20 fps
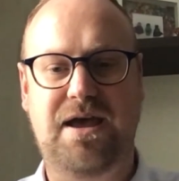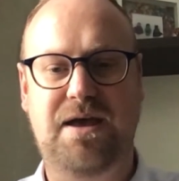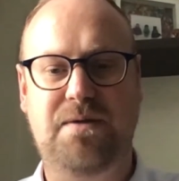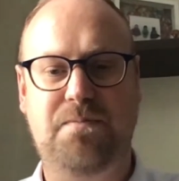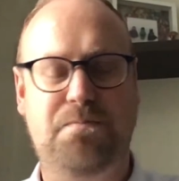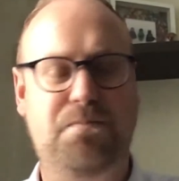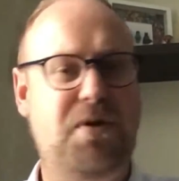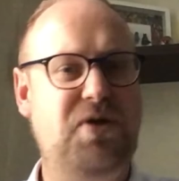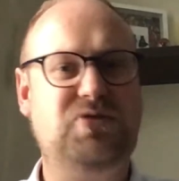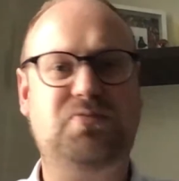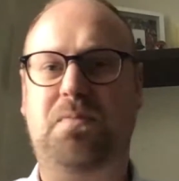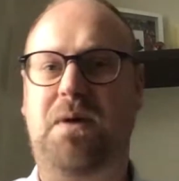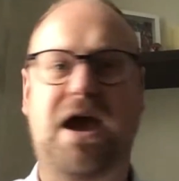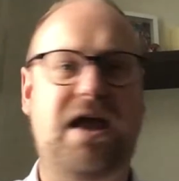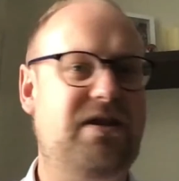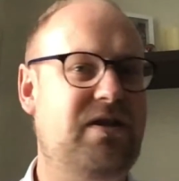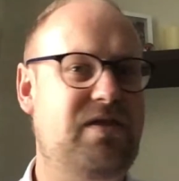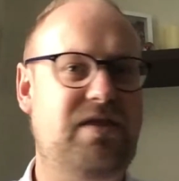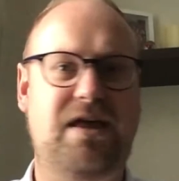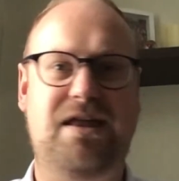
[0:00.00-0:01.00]
Much
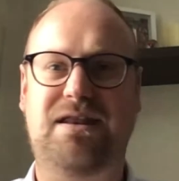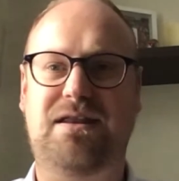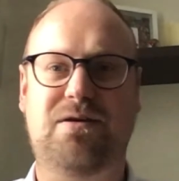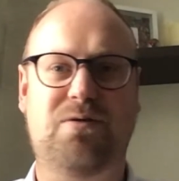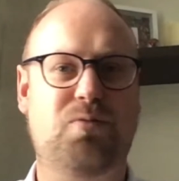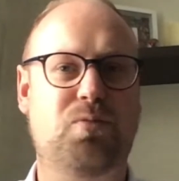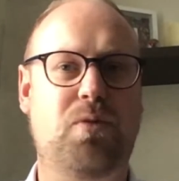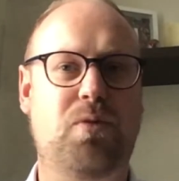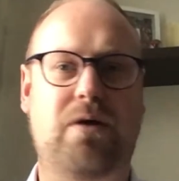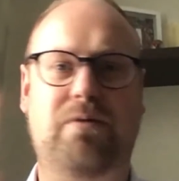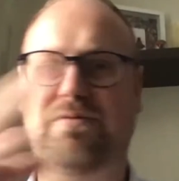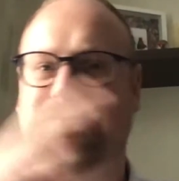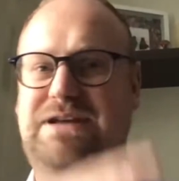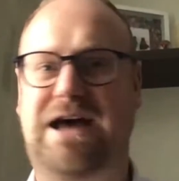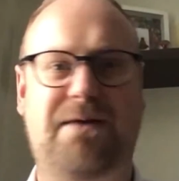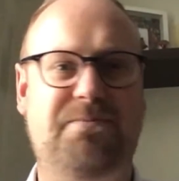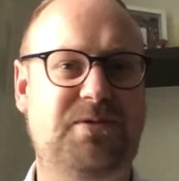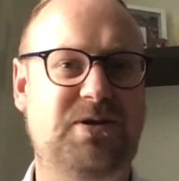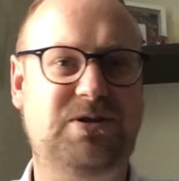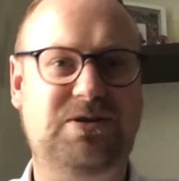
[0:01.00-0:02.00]
better than what was
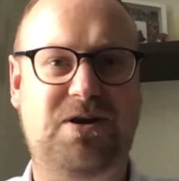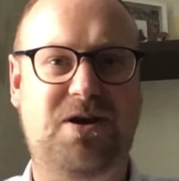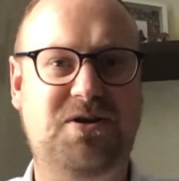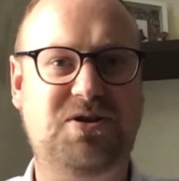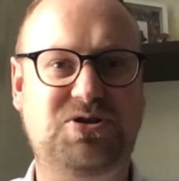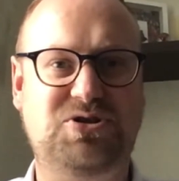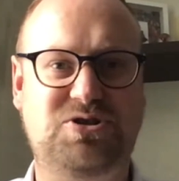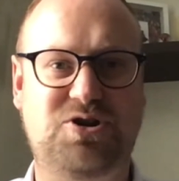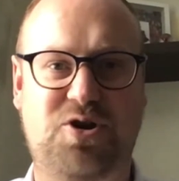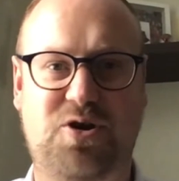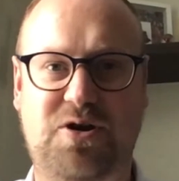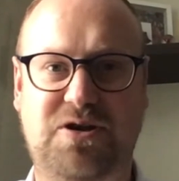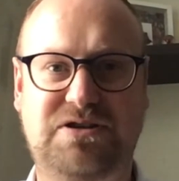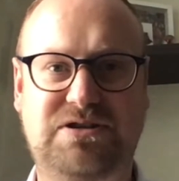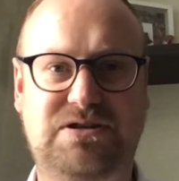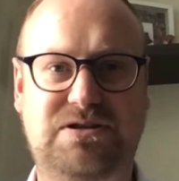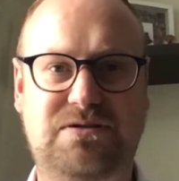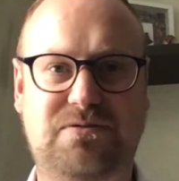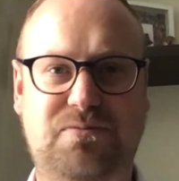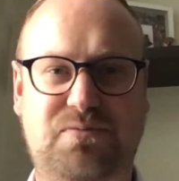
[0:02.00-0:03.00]
happening down in
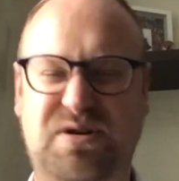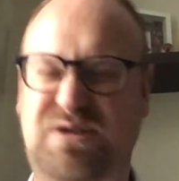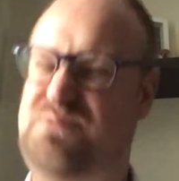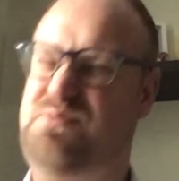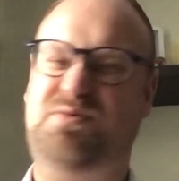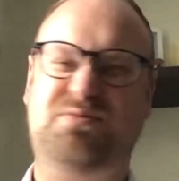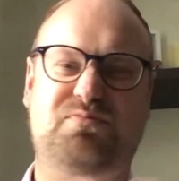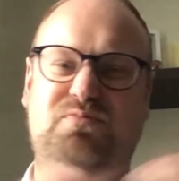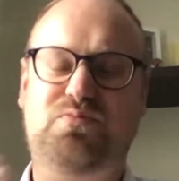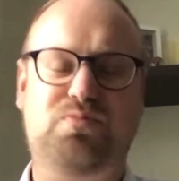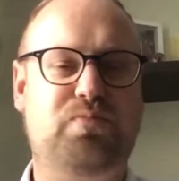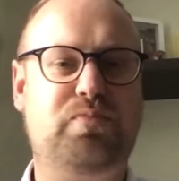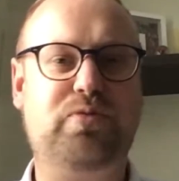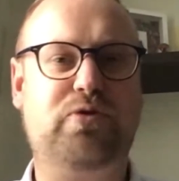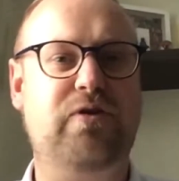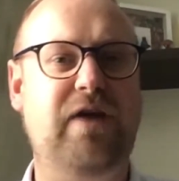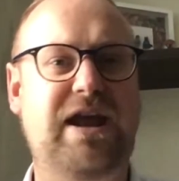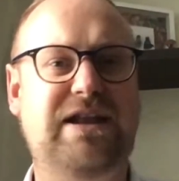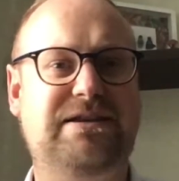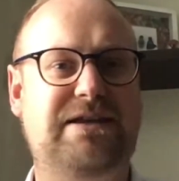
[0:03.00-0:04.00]
Shaw's, which was
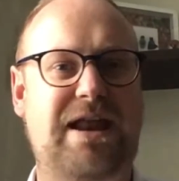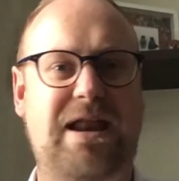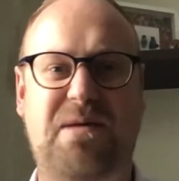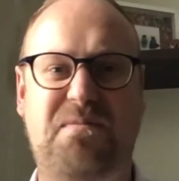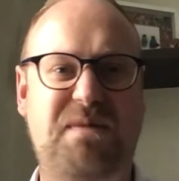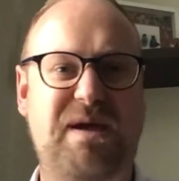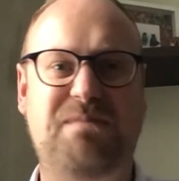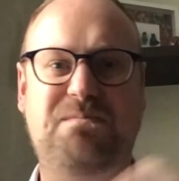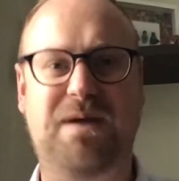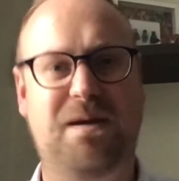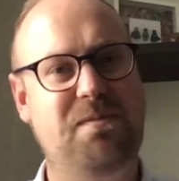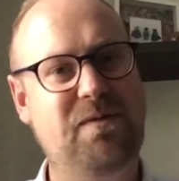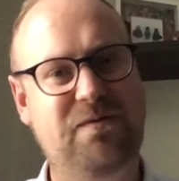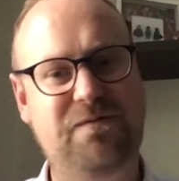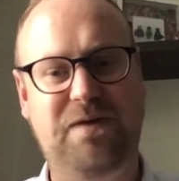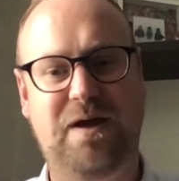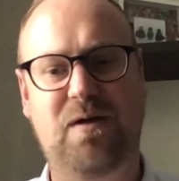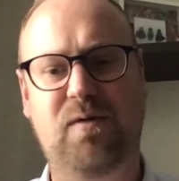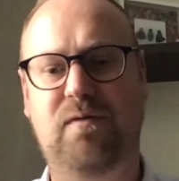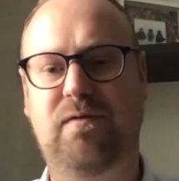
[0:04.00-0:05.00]
great, and it made people
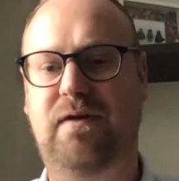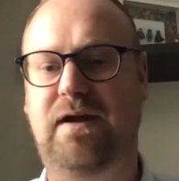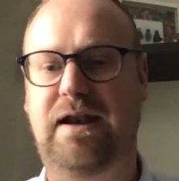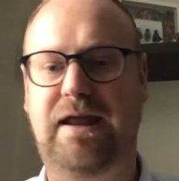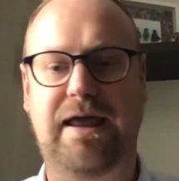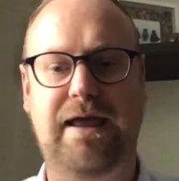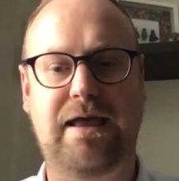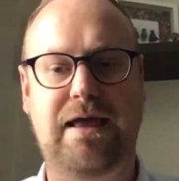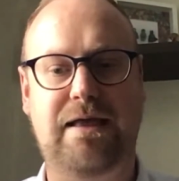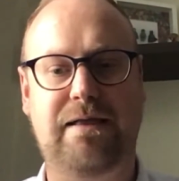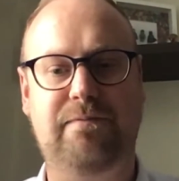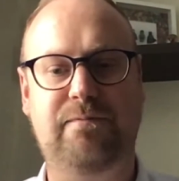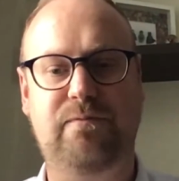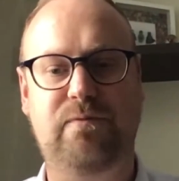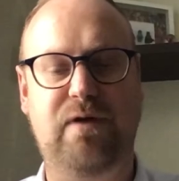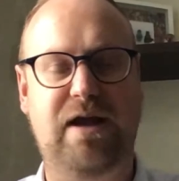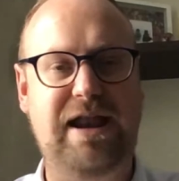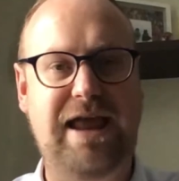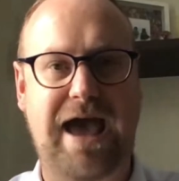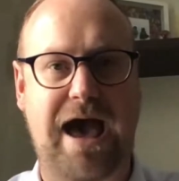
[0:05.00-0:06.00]
feel really,
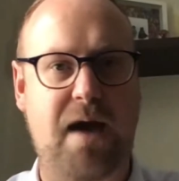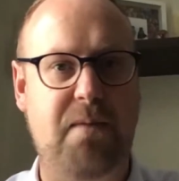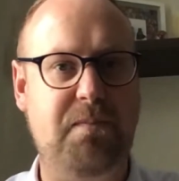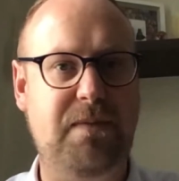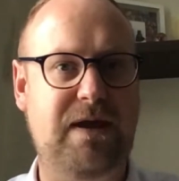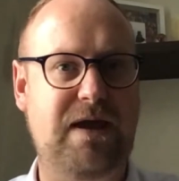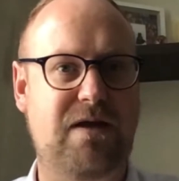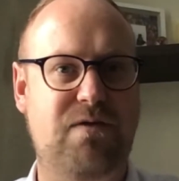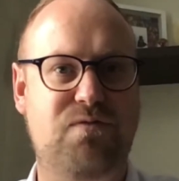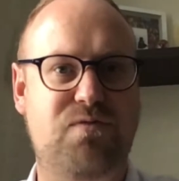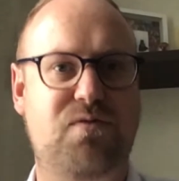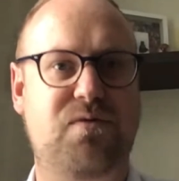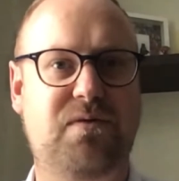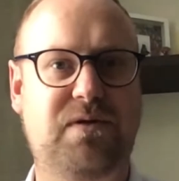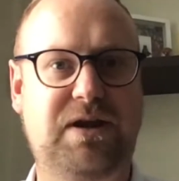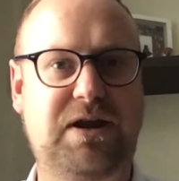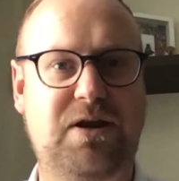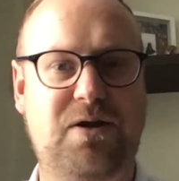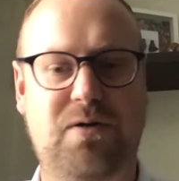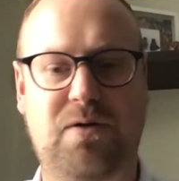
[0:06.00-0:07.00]
really happy, and
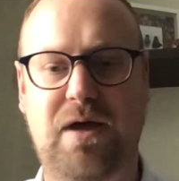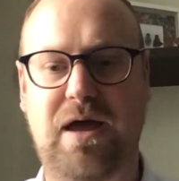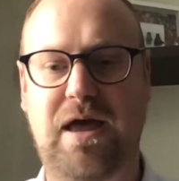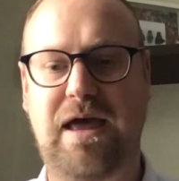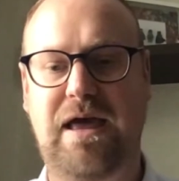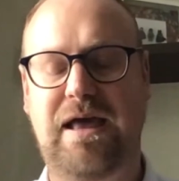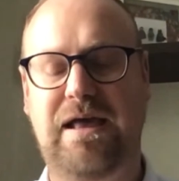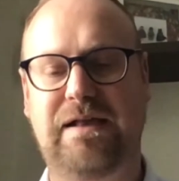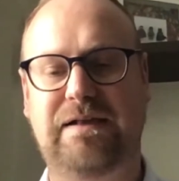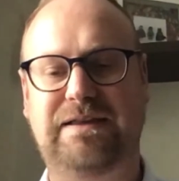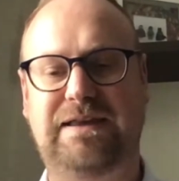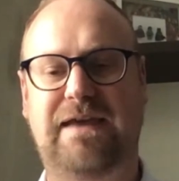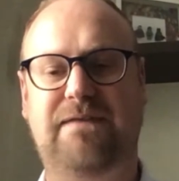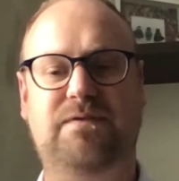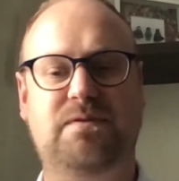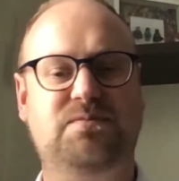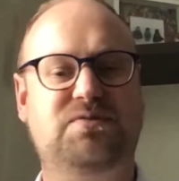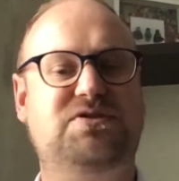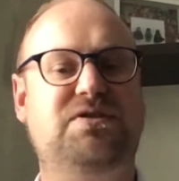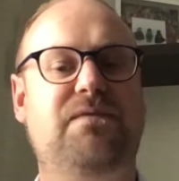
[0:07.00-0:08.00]
gave
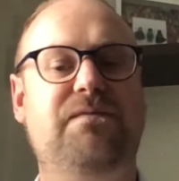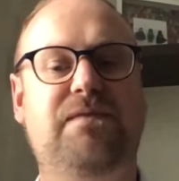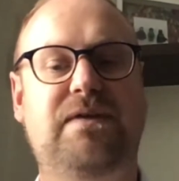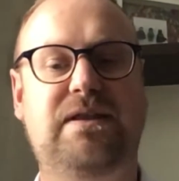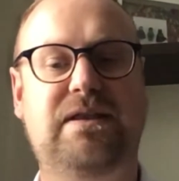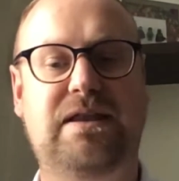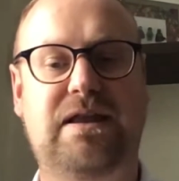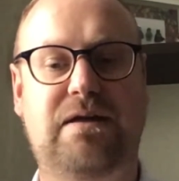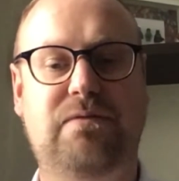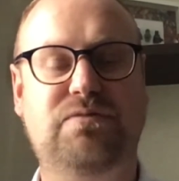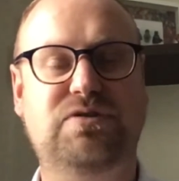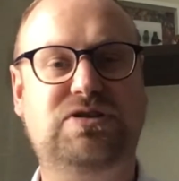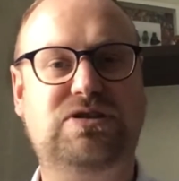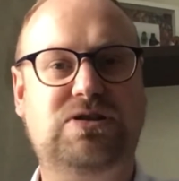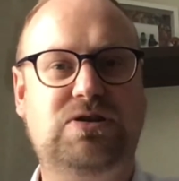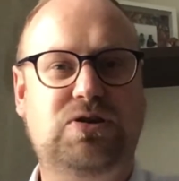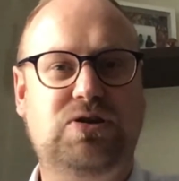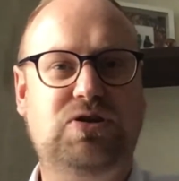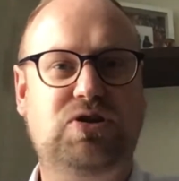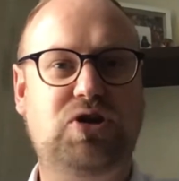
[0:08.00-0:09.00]
them something that was
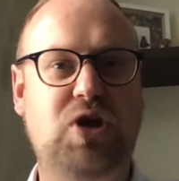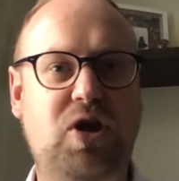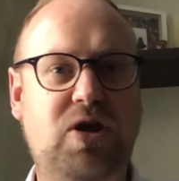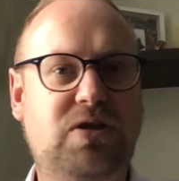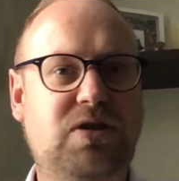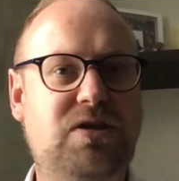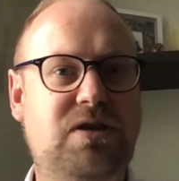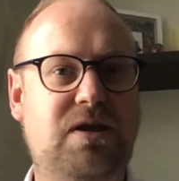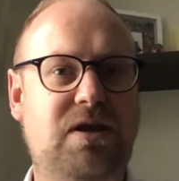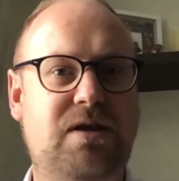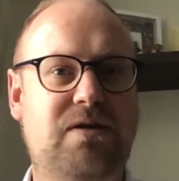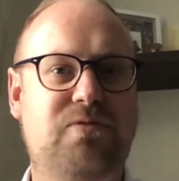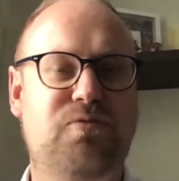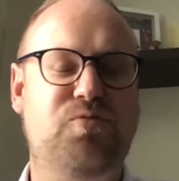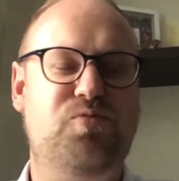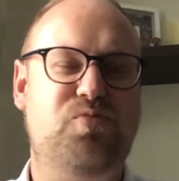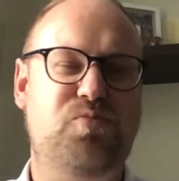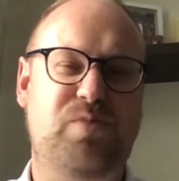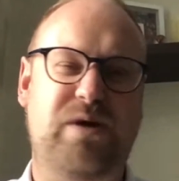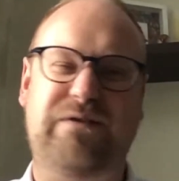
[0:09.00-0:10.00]
good
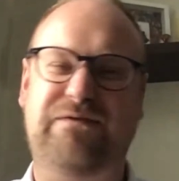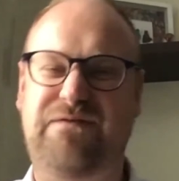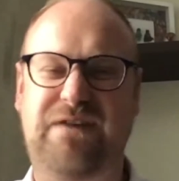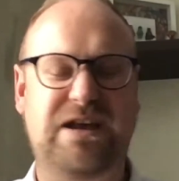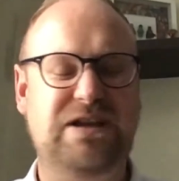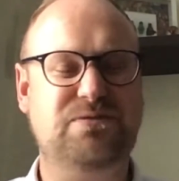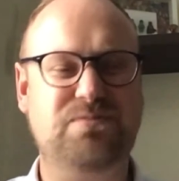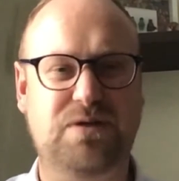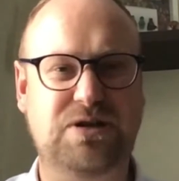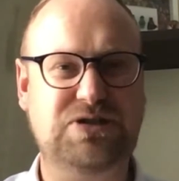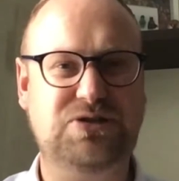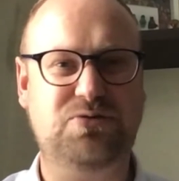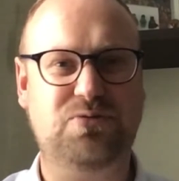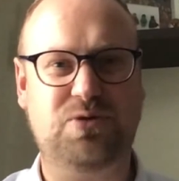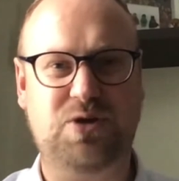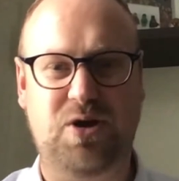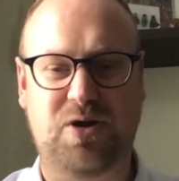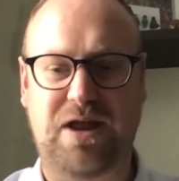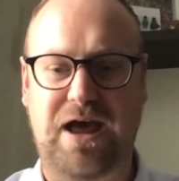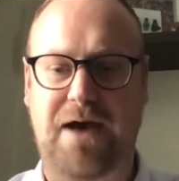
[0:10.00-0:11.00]
when things weren't so
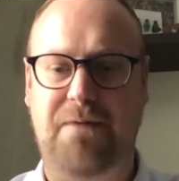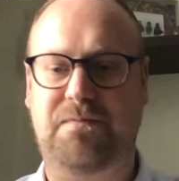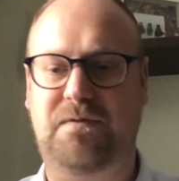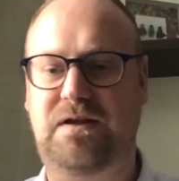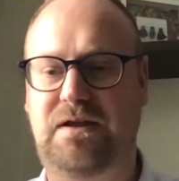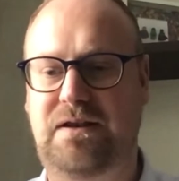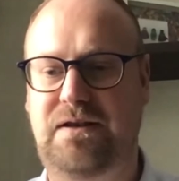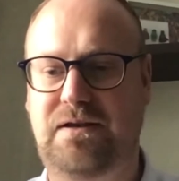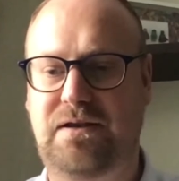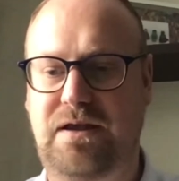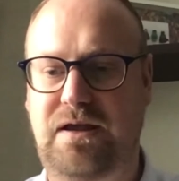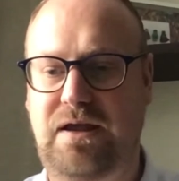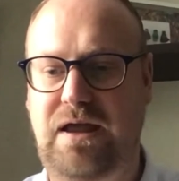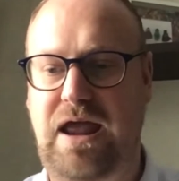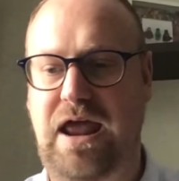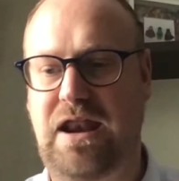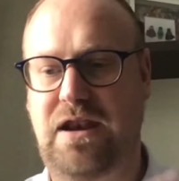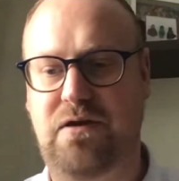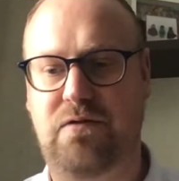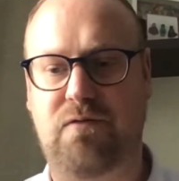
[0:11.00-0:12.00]
good happening
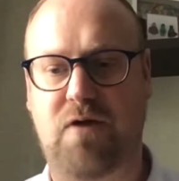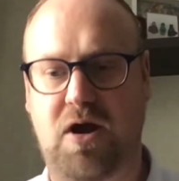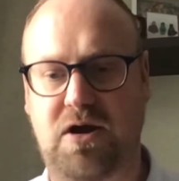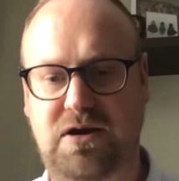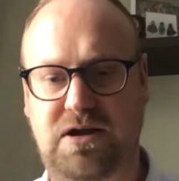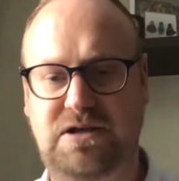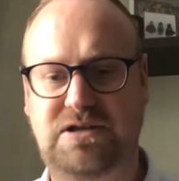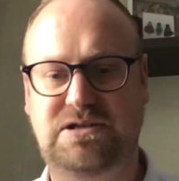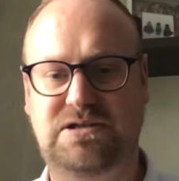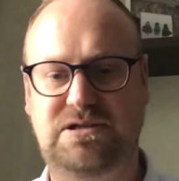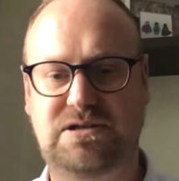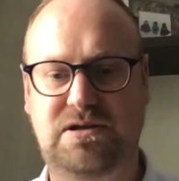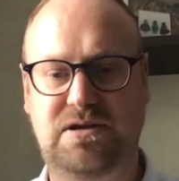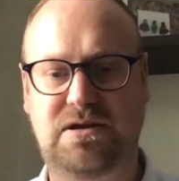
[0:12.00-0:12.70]
in and around us.